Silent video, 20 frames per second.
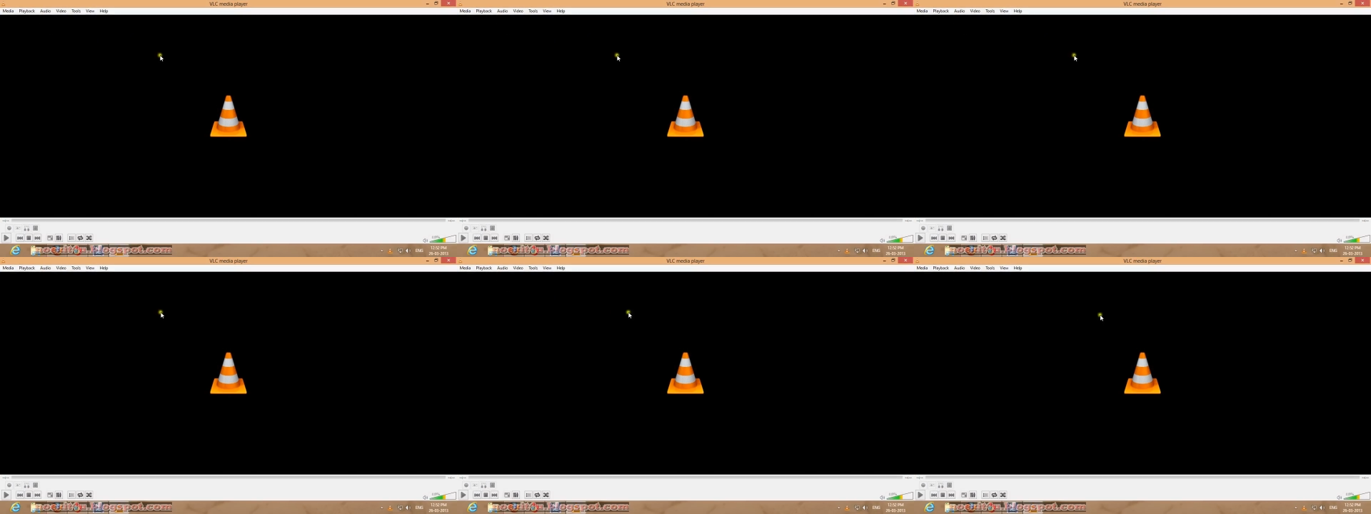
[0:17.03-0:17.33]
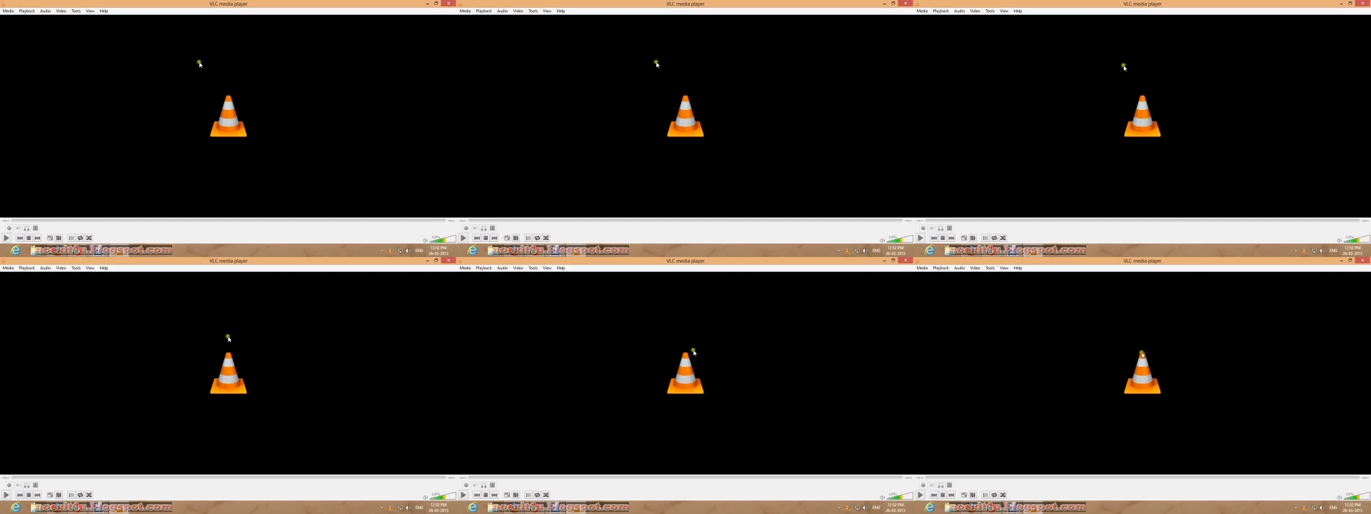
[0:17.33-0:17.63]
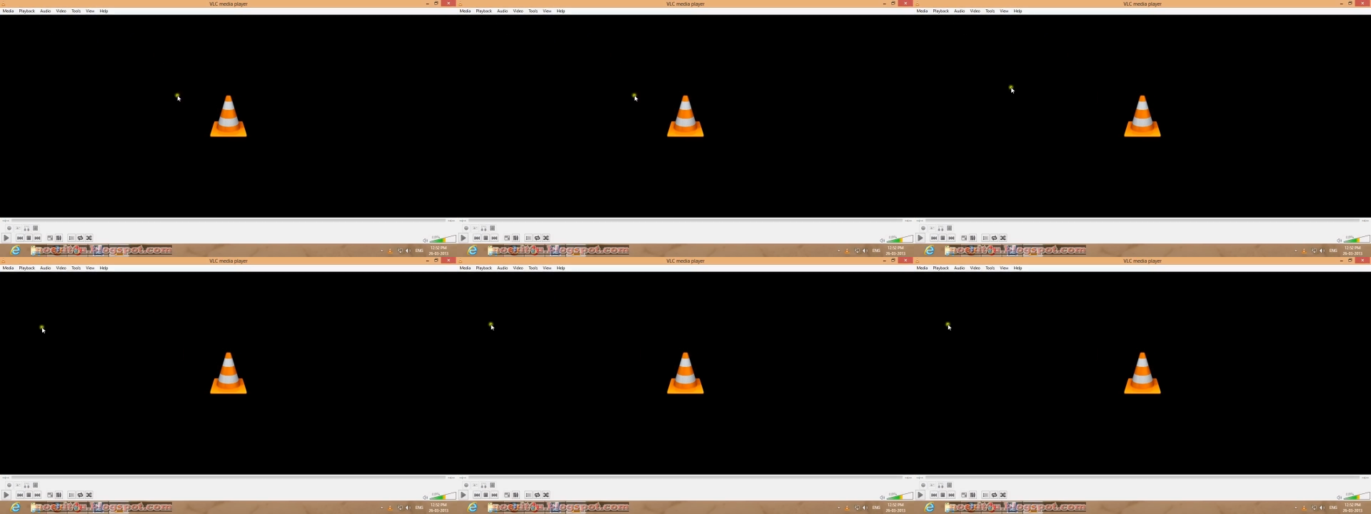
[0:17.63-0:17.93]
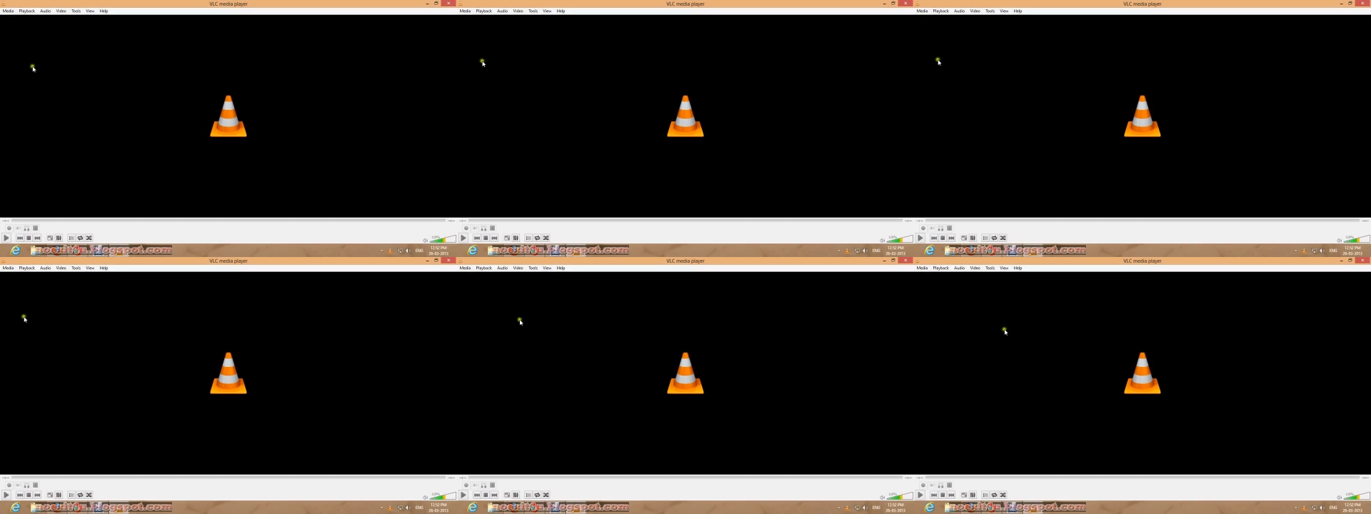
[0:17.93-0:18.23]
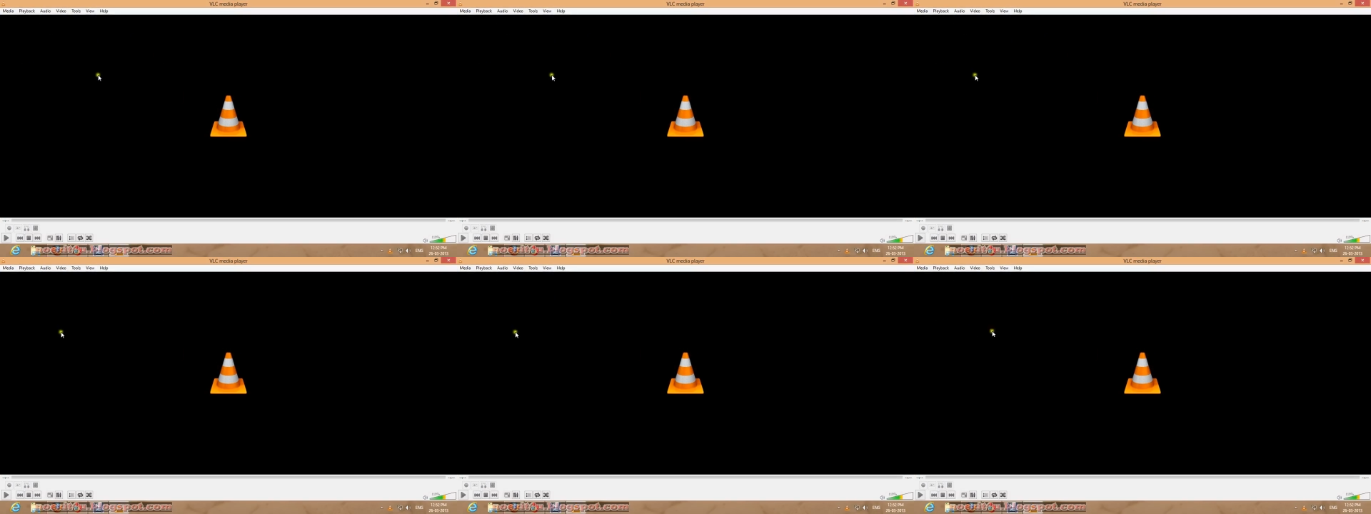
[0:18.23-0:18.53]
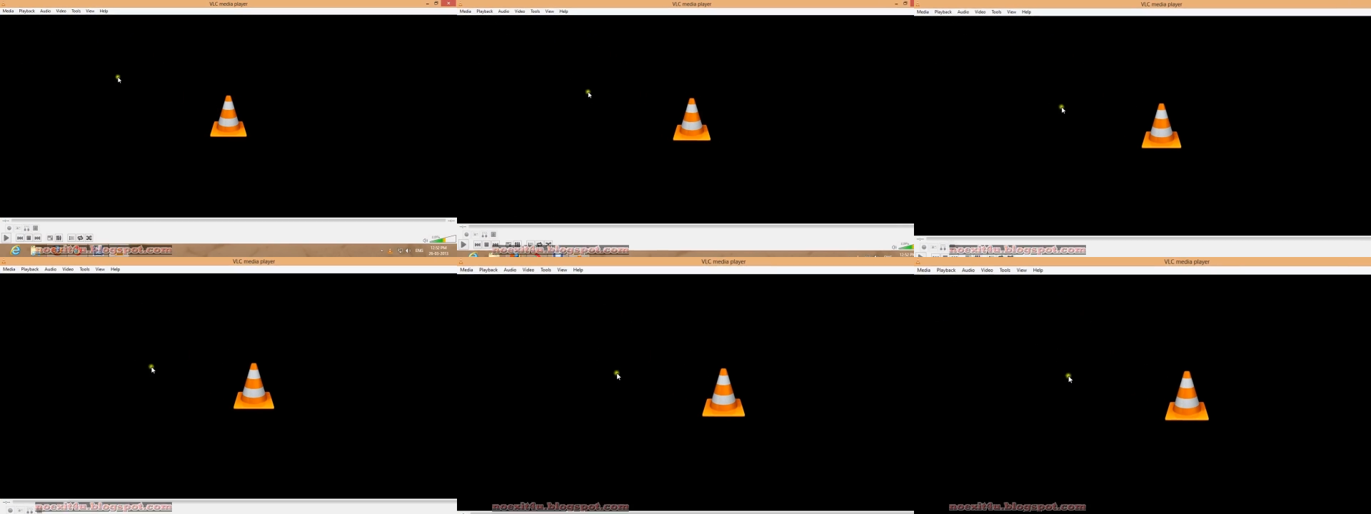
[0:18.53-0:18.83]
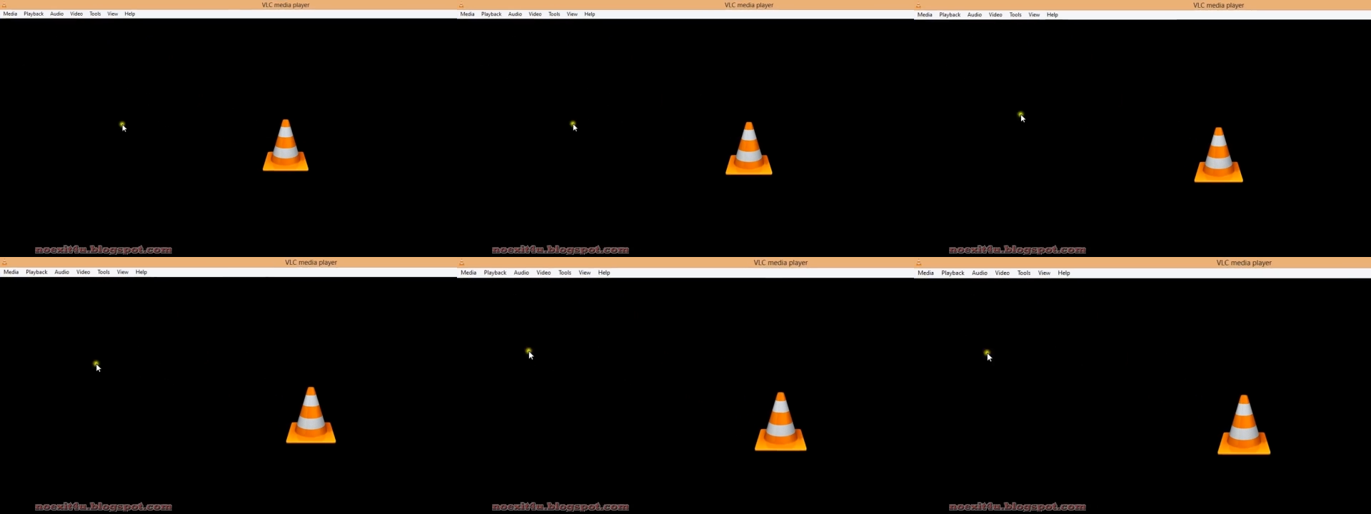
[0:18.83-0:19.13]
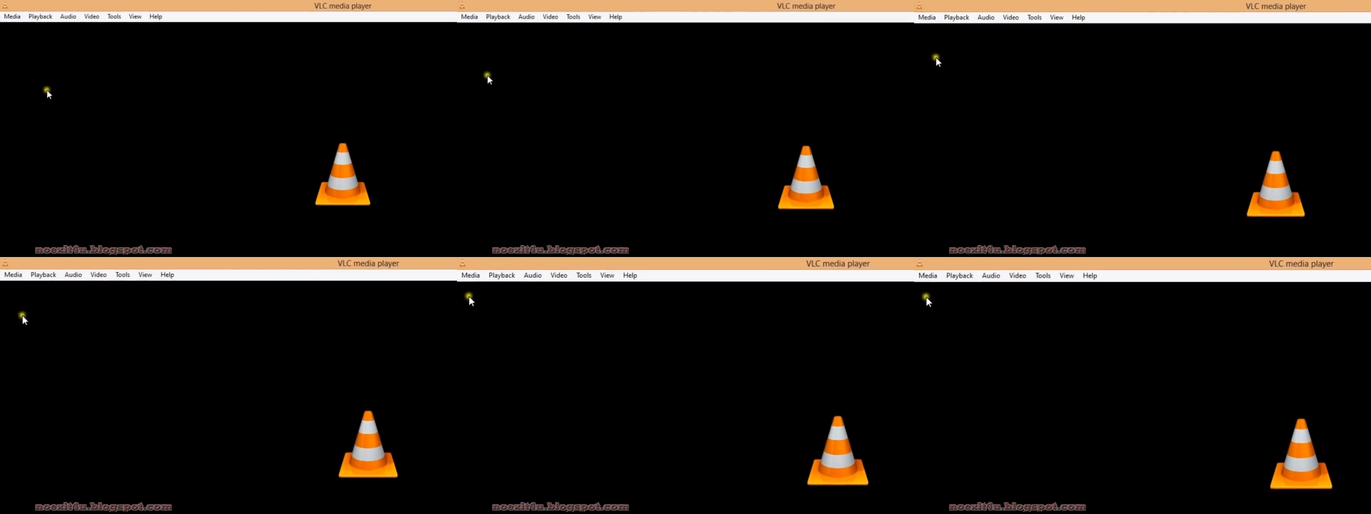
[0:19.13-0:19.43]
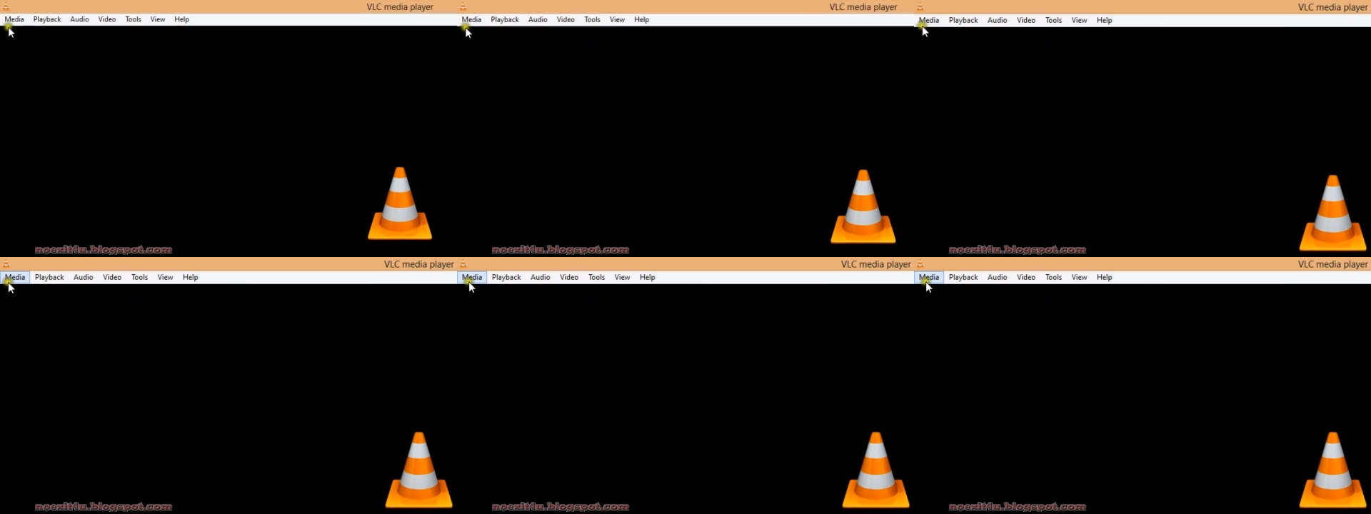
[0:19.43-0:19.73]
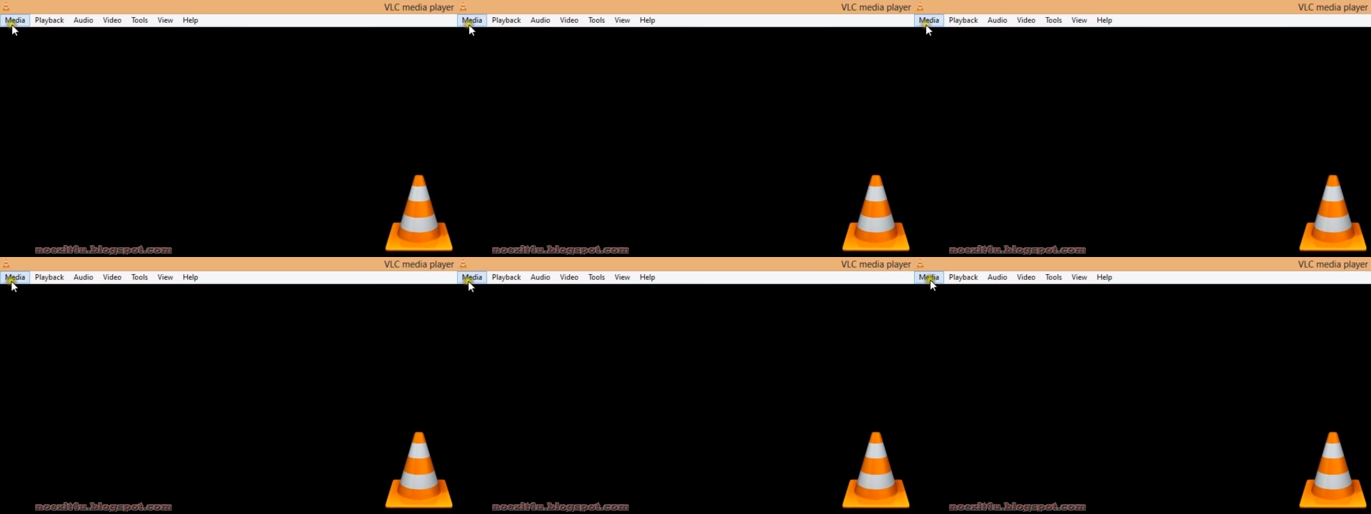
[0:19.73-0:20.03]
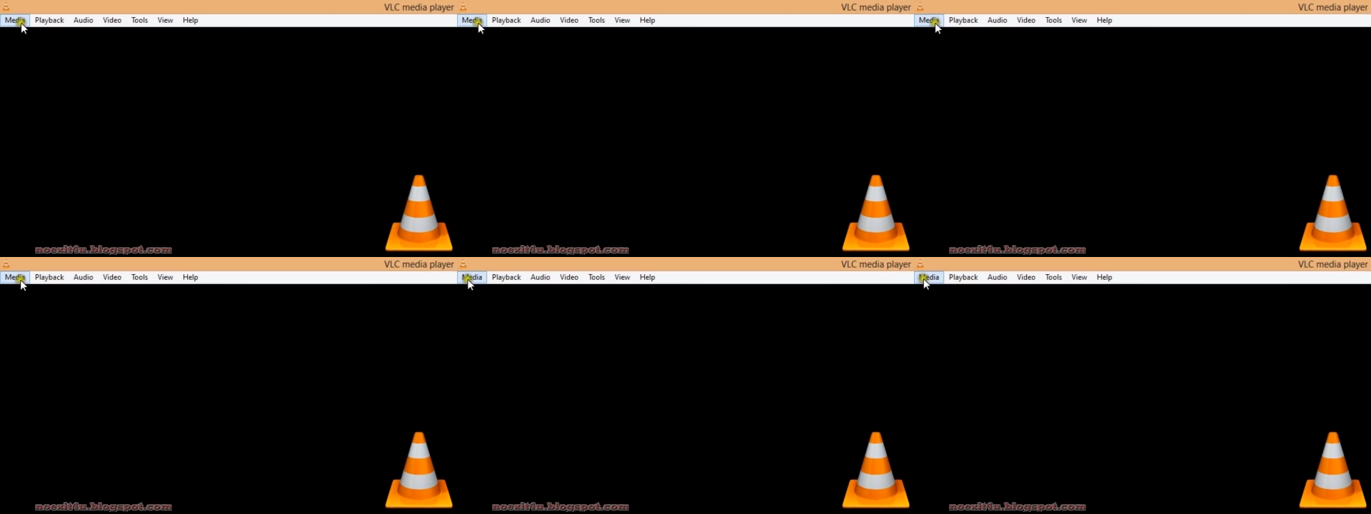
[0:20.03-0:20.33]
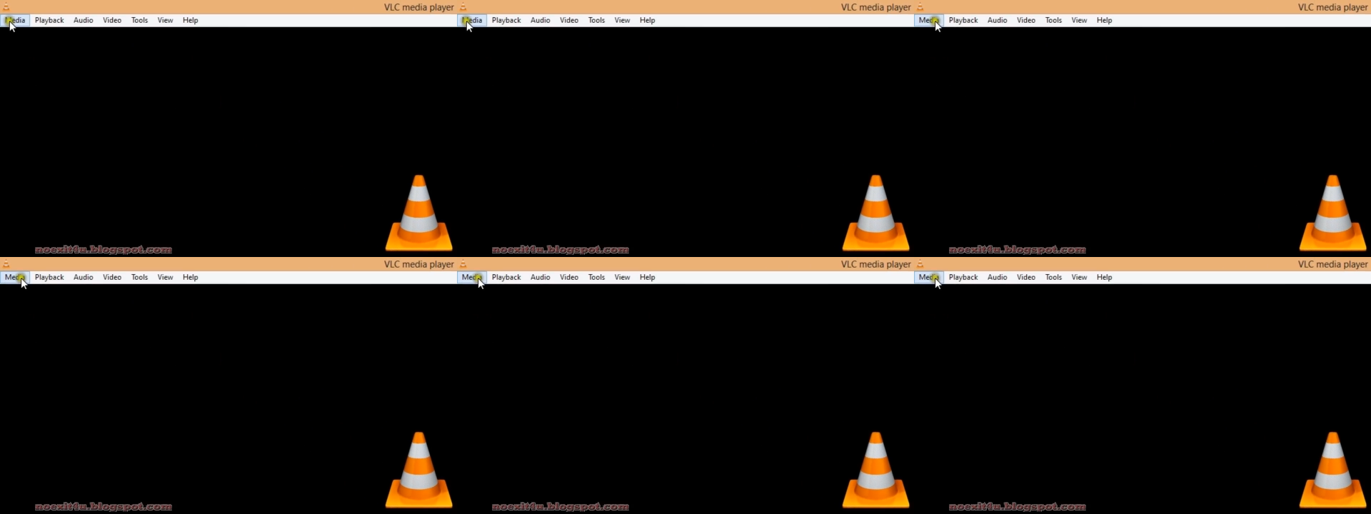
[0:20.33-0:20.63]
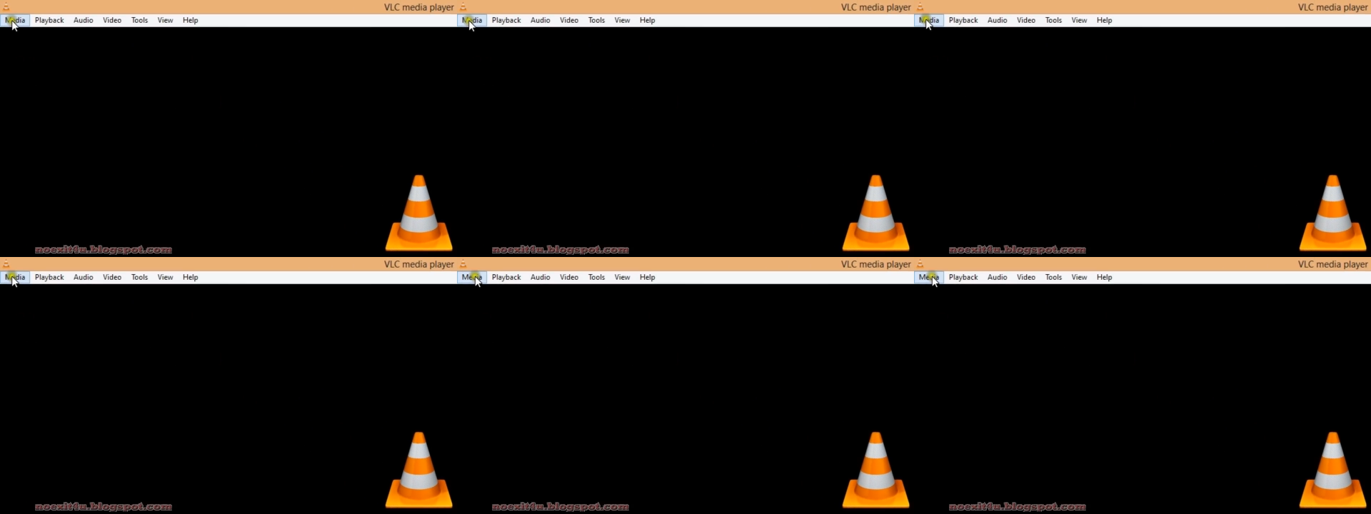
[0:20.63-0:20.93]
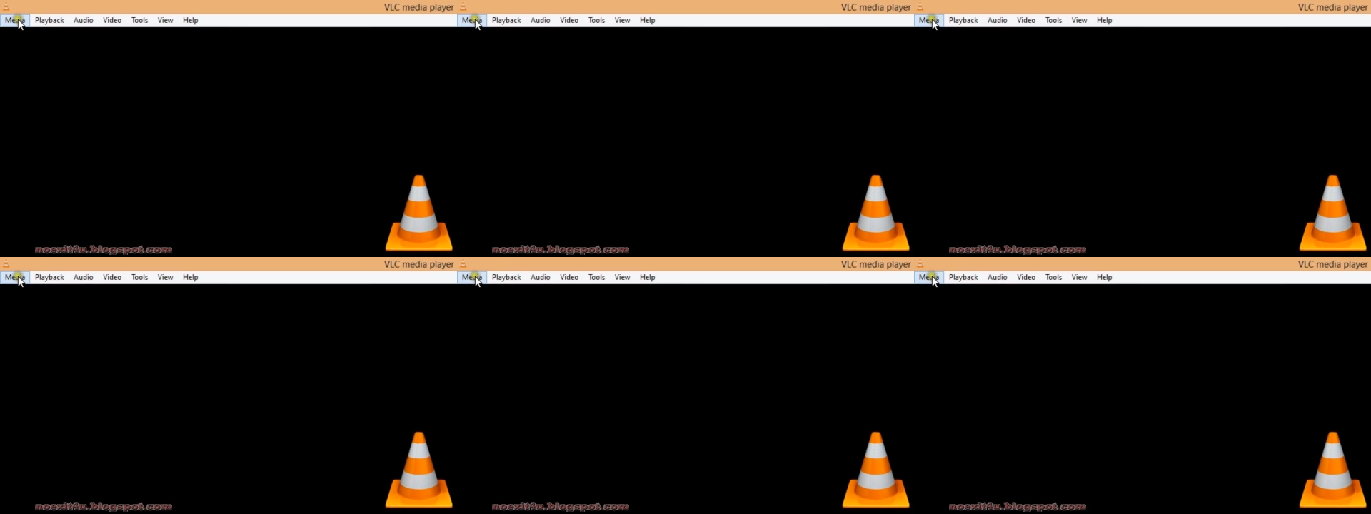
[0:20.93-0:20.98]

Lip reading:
No face is visible, so there are no lips to read.